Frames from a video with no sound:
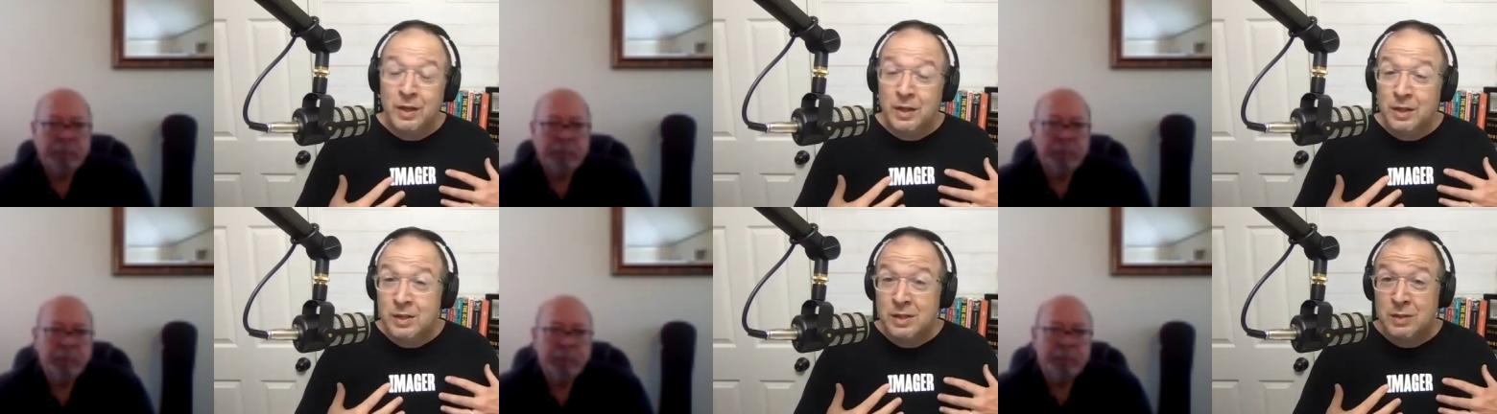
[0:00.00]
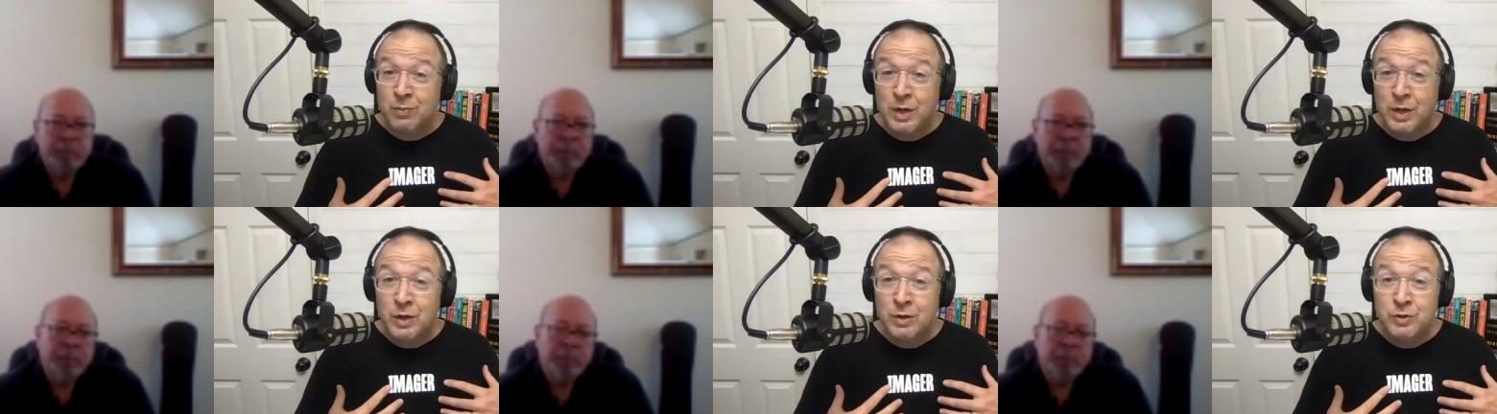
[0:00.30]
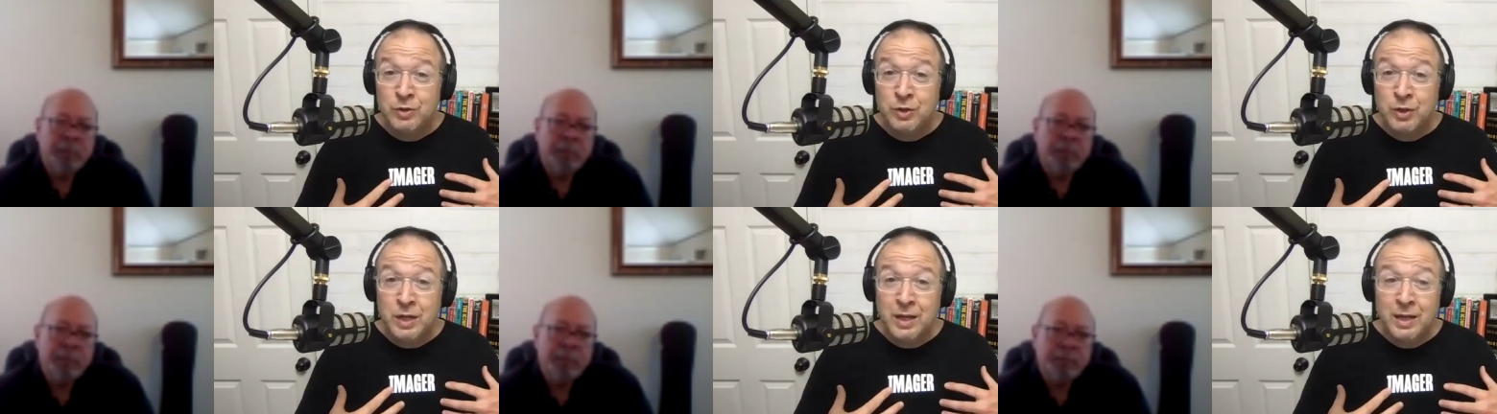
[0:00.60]
Speaker 1: at least in my
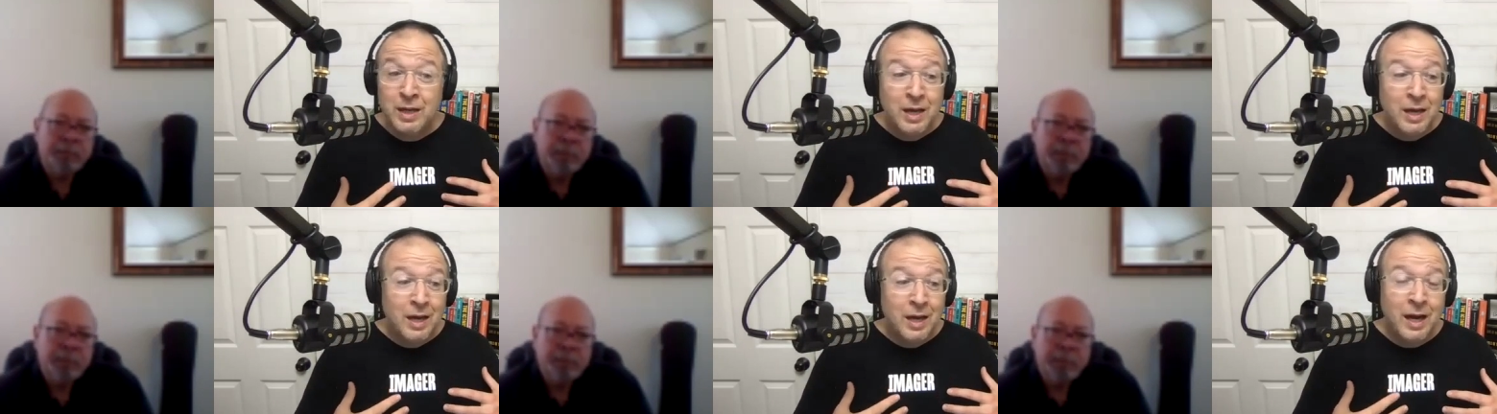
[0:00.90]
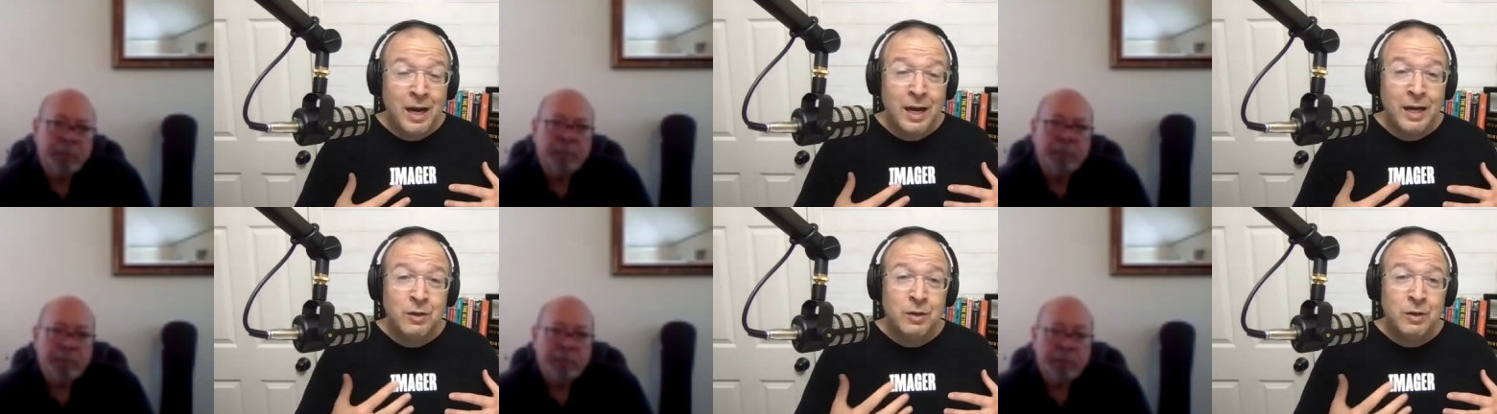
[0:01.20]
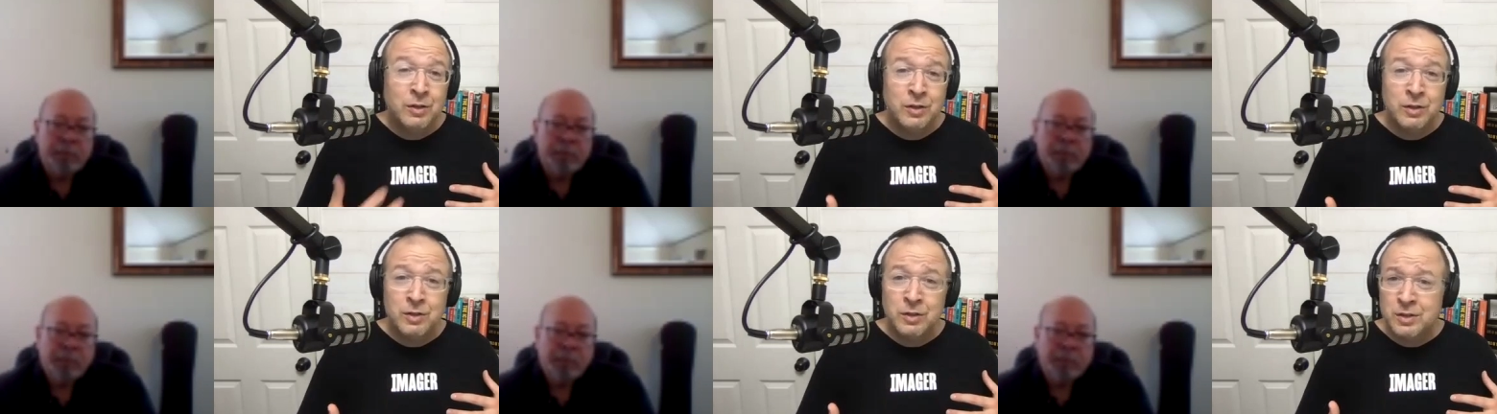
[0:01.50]
own journey i
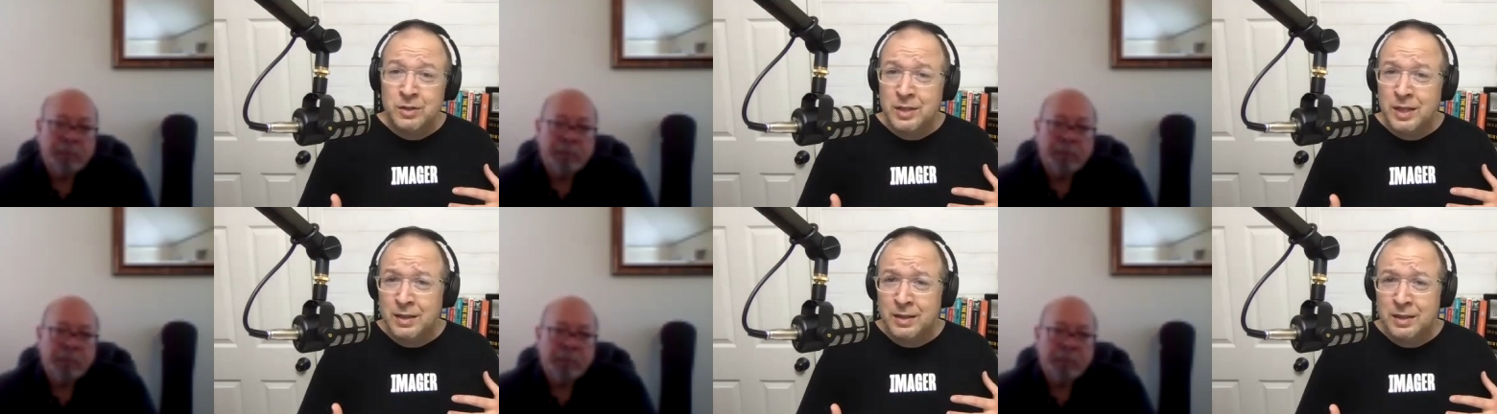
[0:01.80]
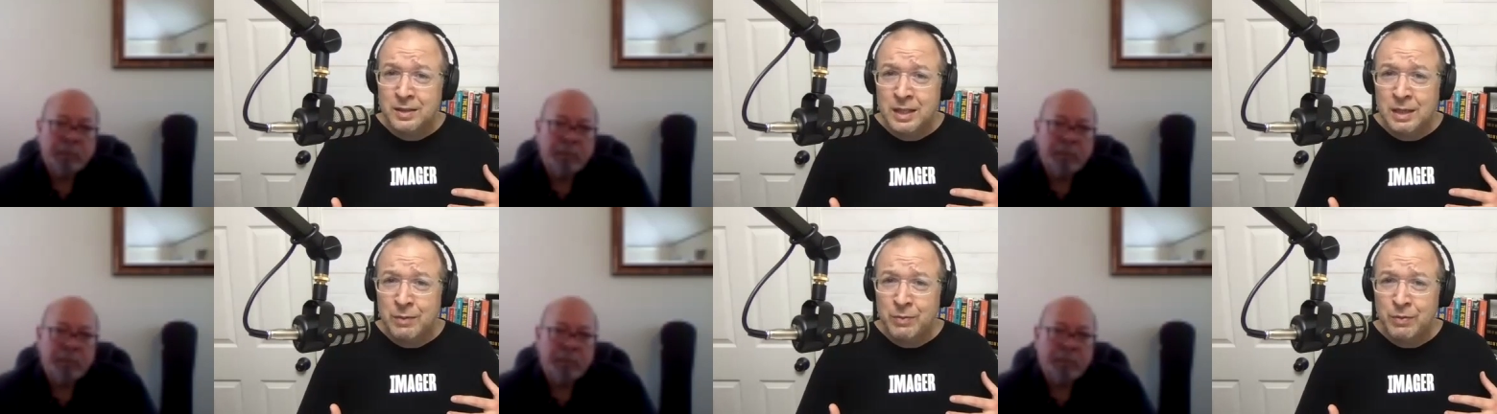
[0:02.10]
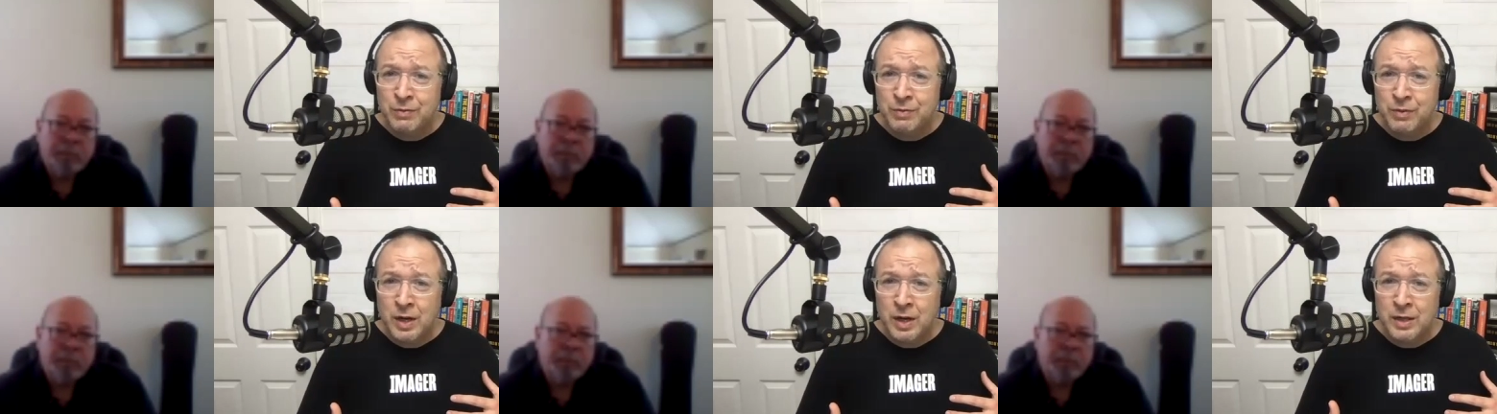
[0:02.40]
couldn't understand the
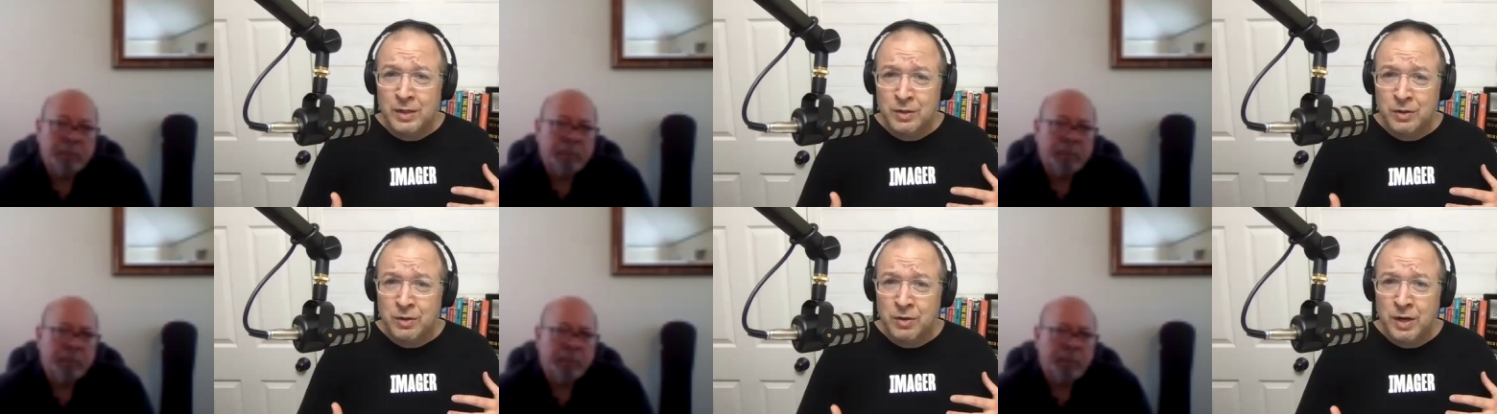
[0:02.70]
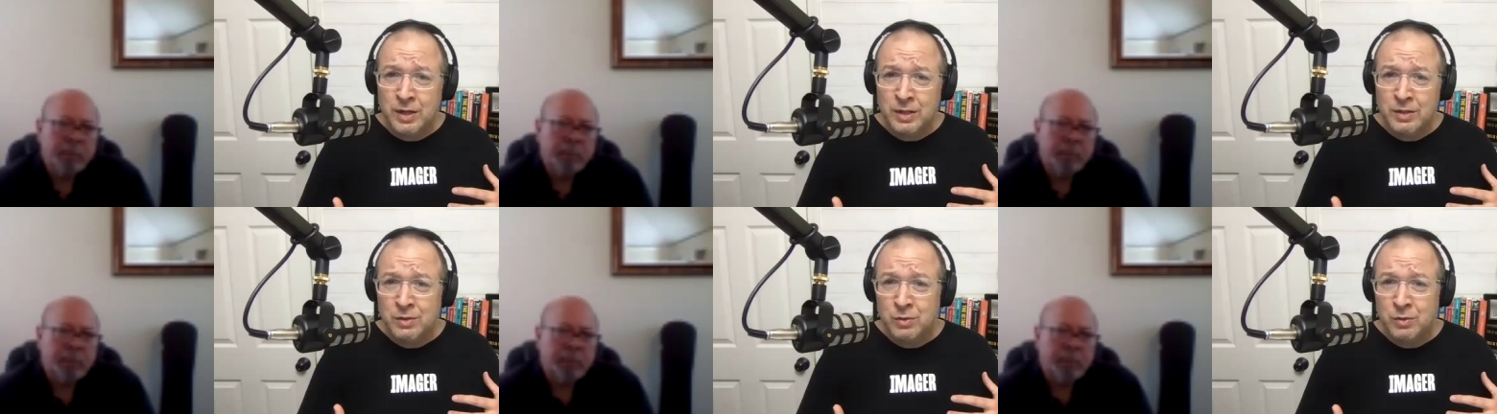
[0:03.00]
depth of god's grace